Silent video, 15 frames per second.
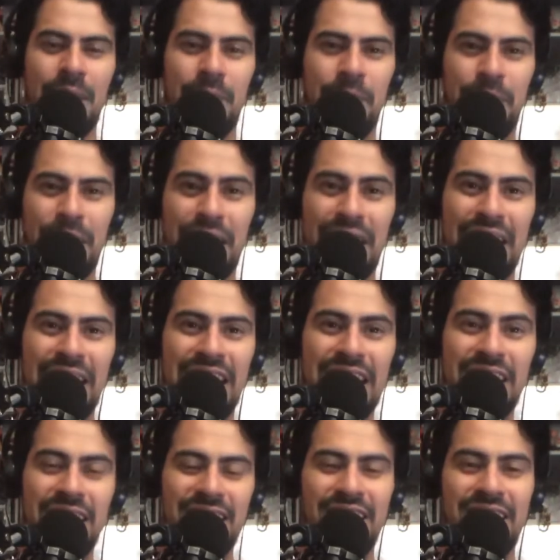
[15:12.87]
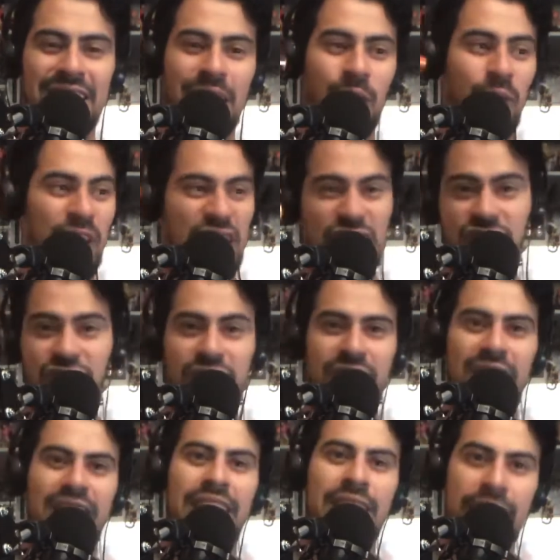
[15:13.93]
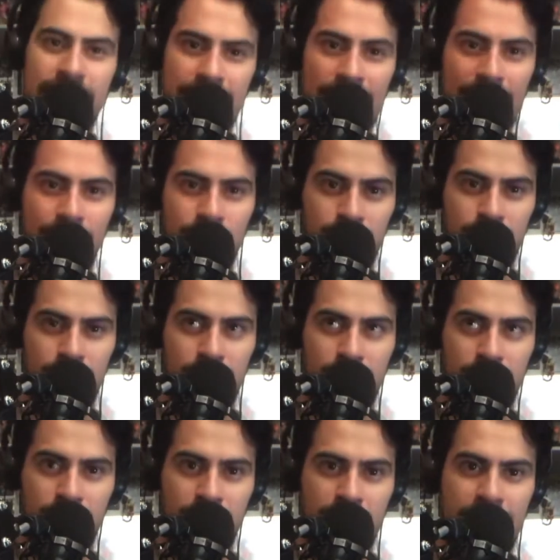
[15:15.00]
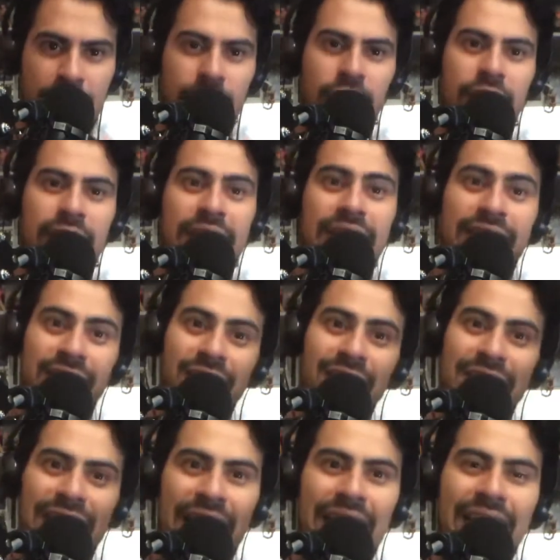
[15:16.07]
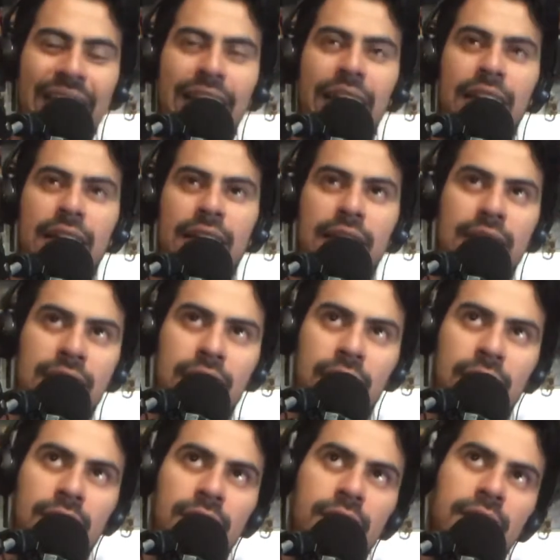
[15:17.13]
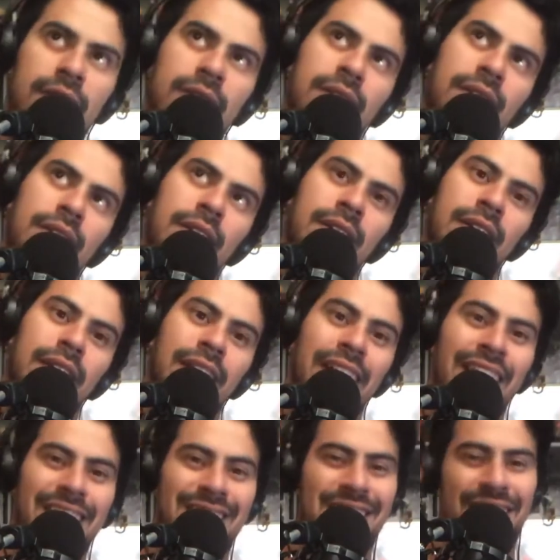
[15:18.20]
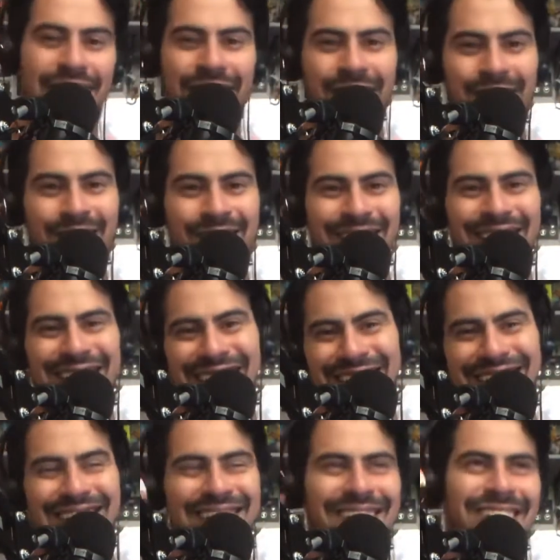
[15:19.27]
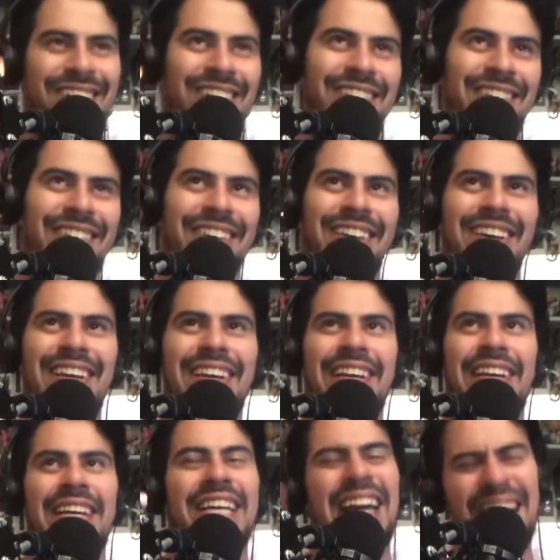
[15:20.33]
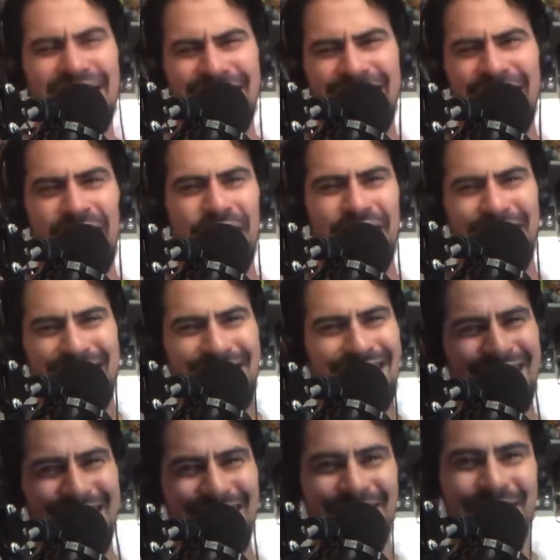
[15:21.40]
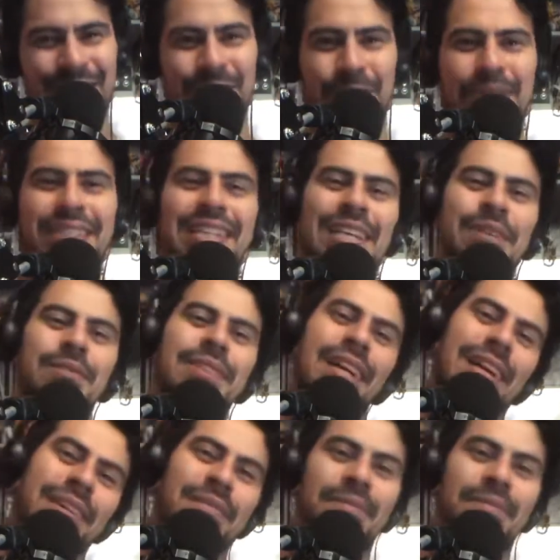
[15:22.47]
but he does this thing where he just stares at her, and he tilts the head again, like he's like, and it's like, oh, they're like, he kind of did it. I felt like he kind of did it too much. Like he was like,